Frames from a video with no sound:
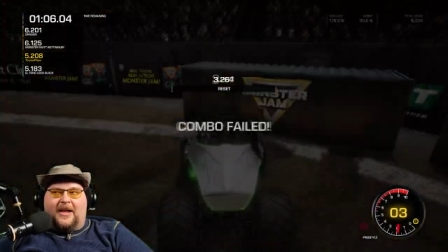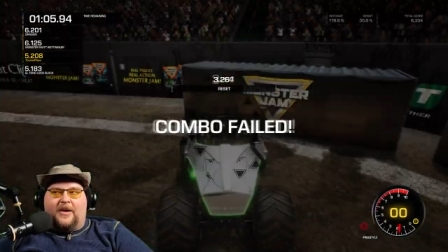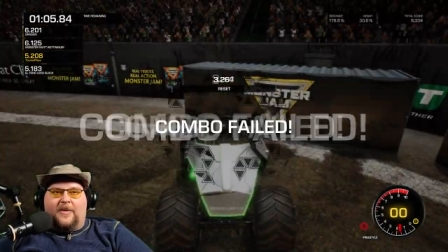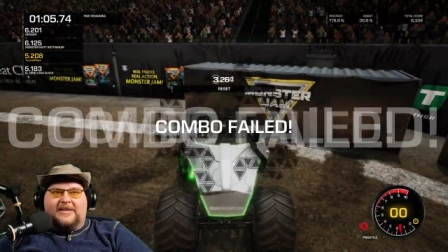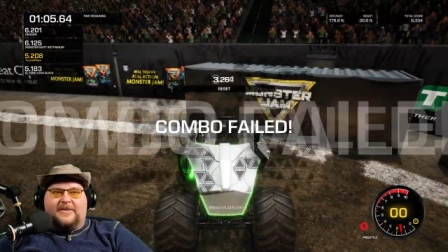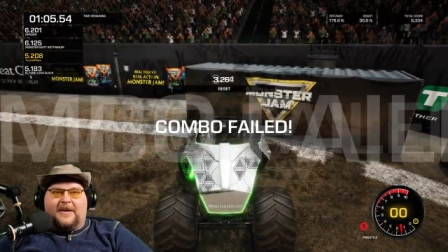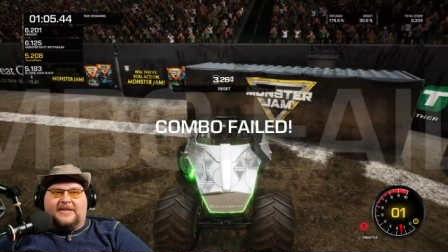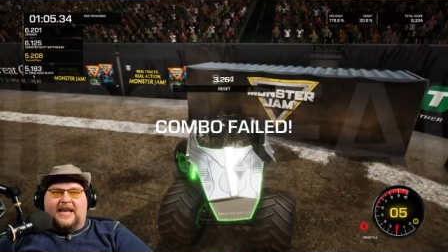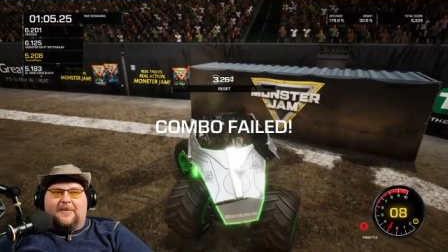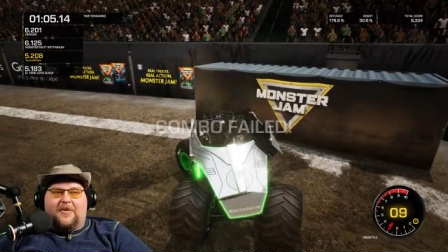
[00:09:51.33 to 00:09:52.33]
kind of wasting my
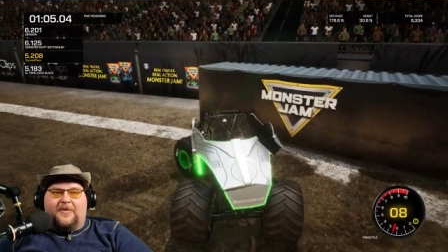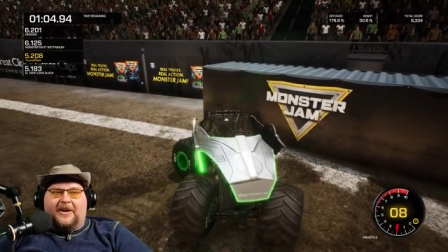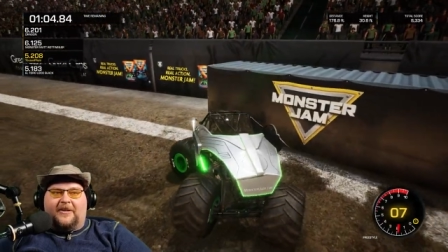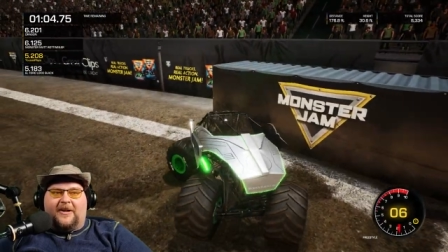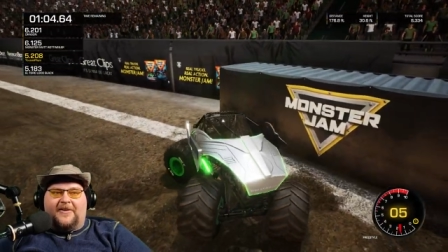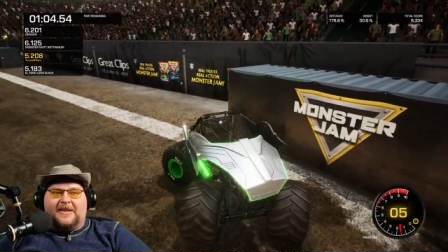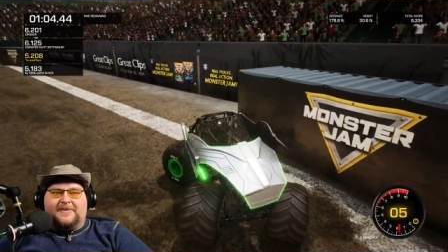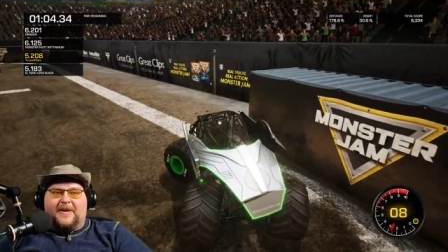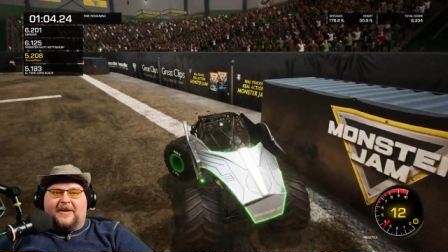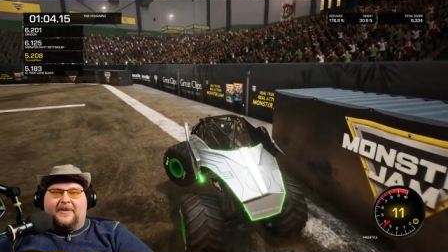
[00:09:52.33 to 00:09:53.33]
time over here on this
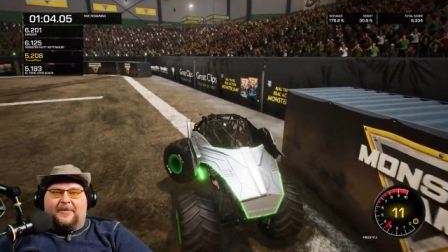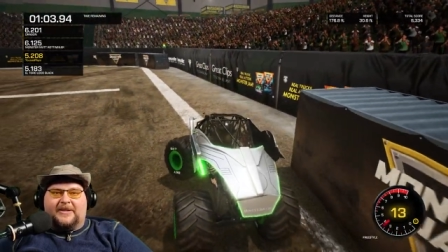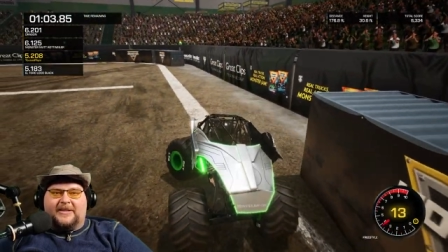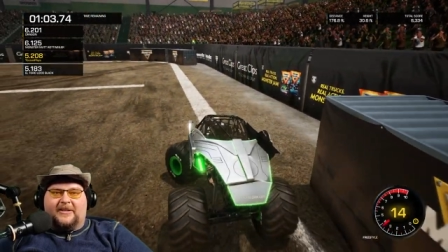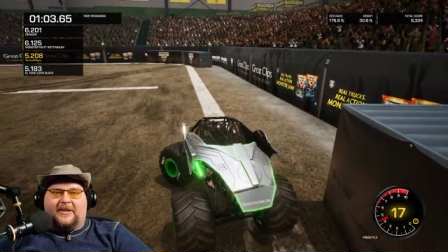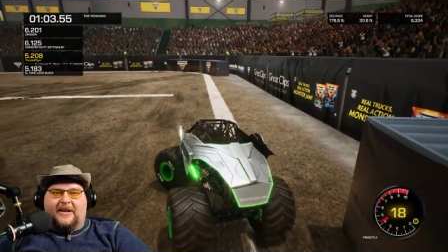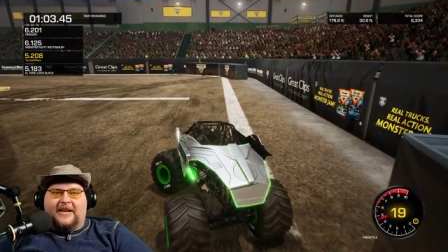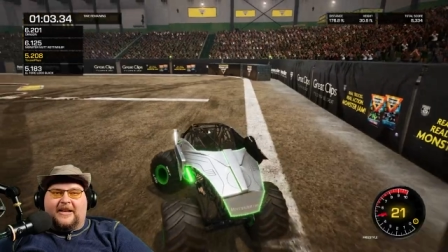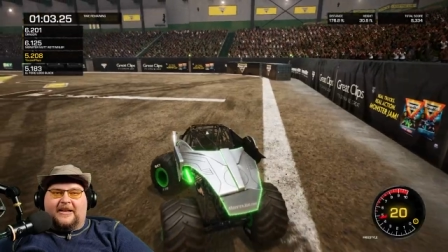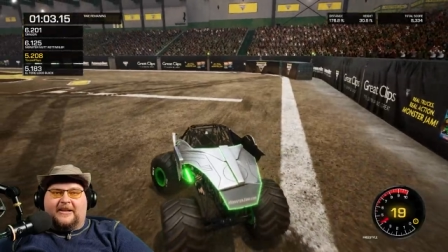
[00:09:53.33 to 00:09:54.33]
backflip container.
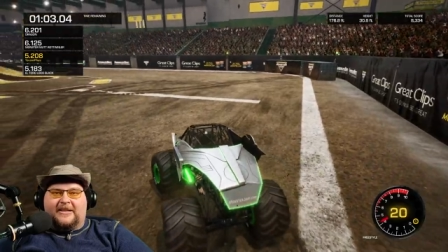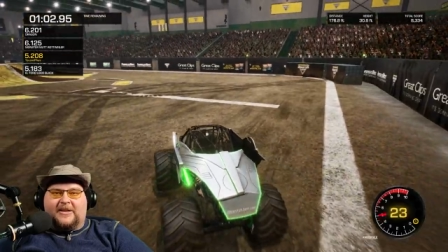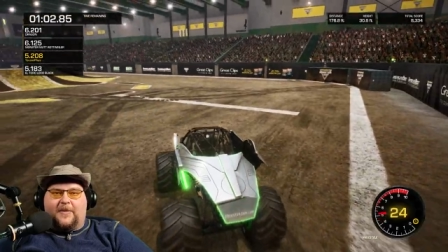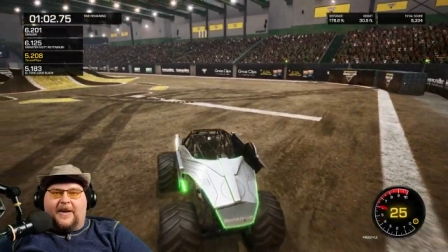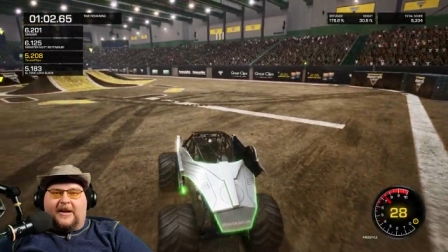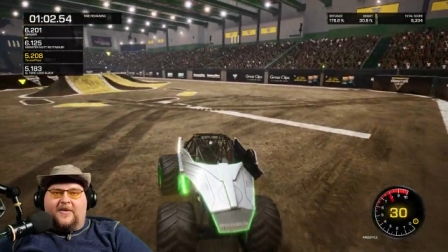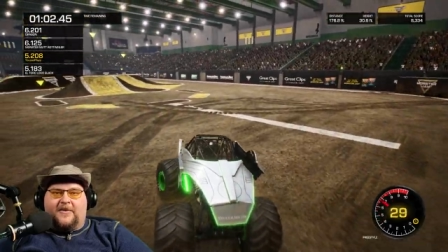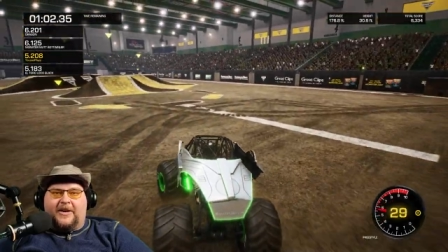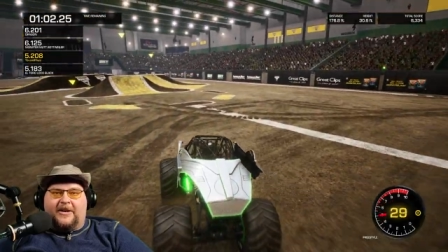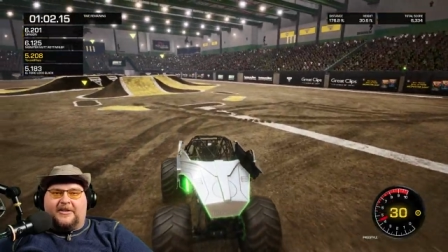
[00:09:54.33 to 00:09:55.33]
Let's go back
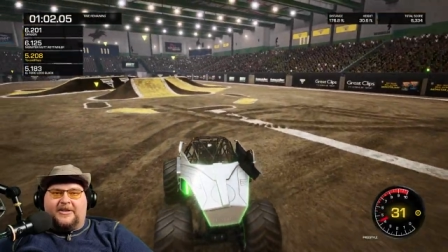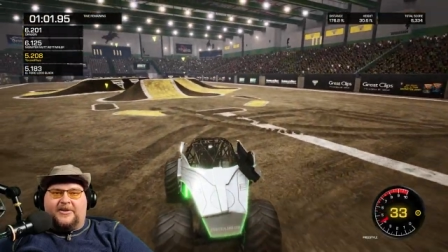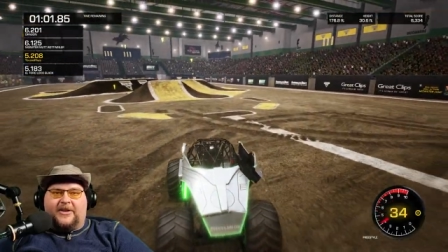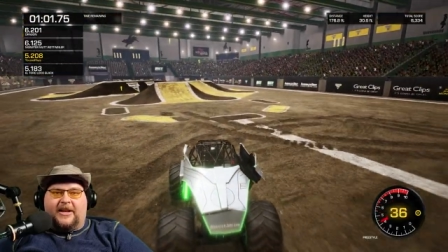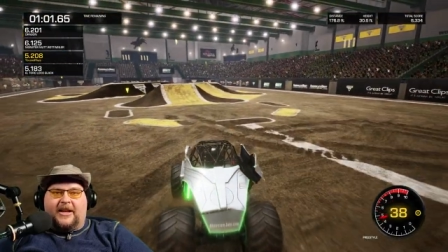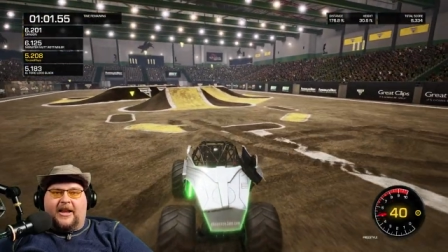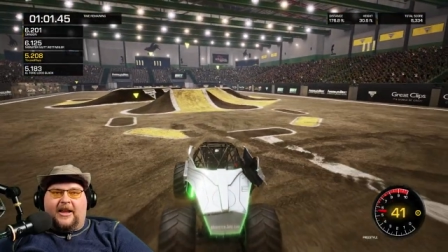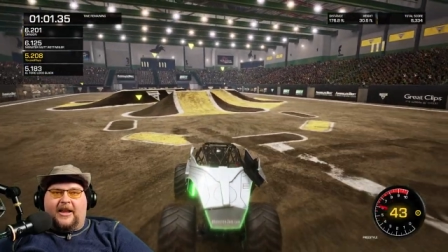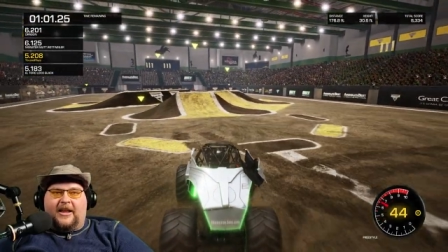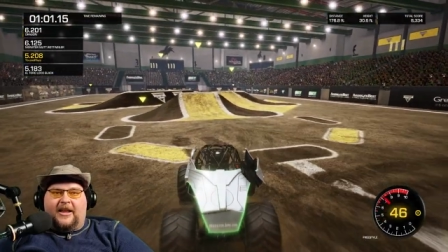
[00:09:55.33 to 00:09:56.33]
over here to the
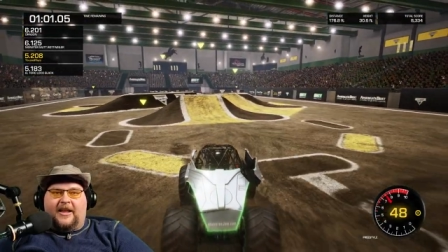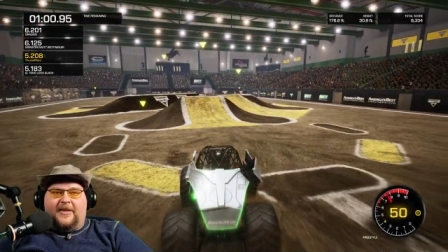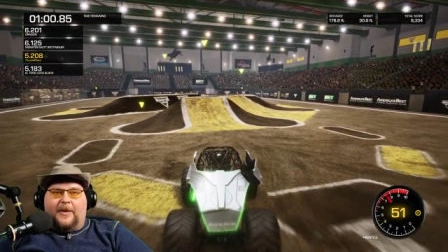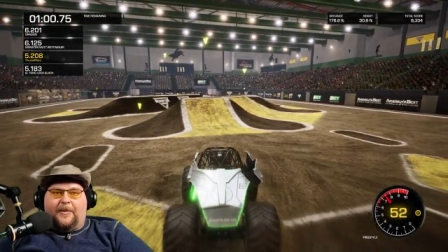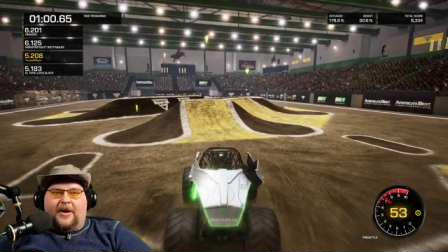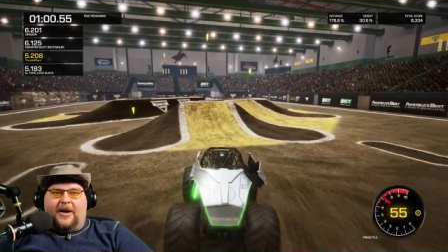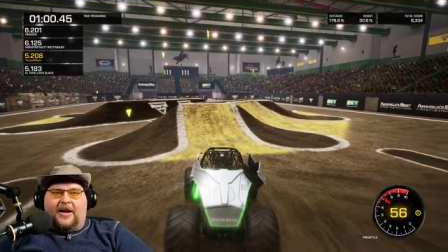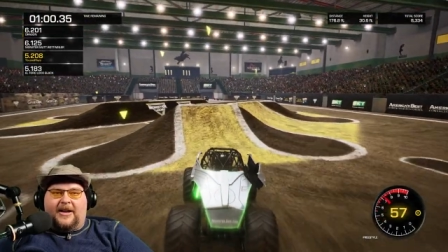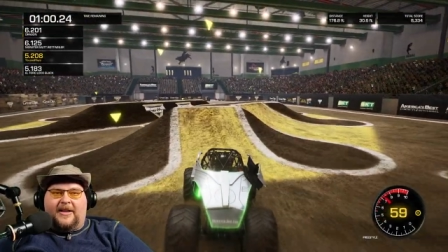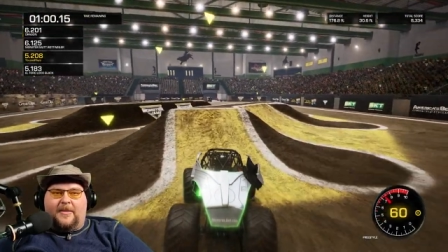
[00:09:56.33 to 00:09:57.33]
the
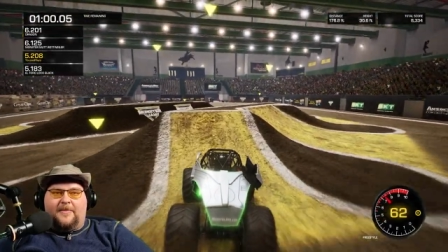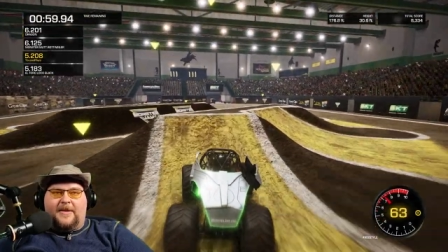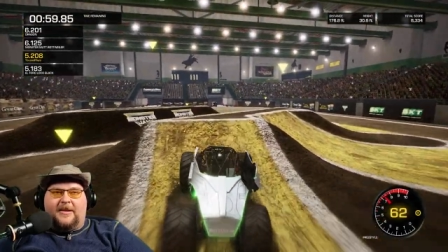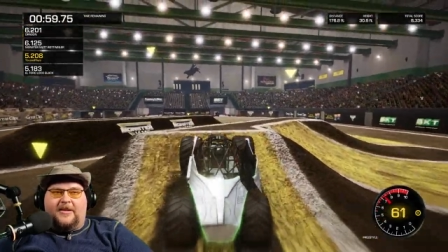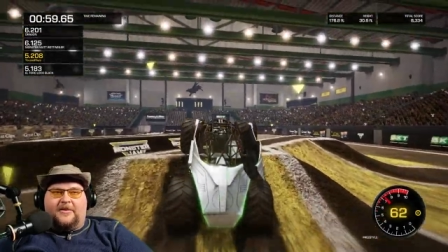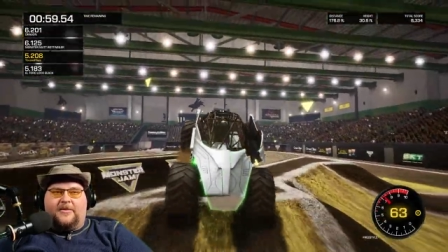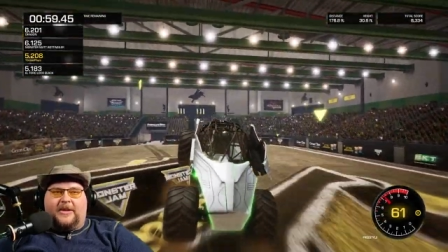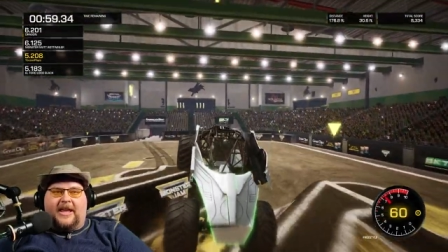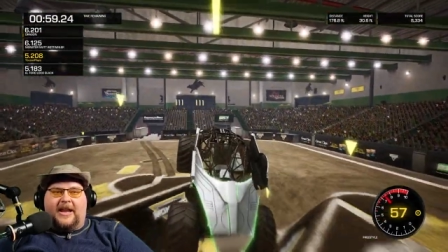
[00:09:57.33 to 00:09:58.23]
pod in the middle will get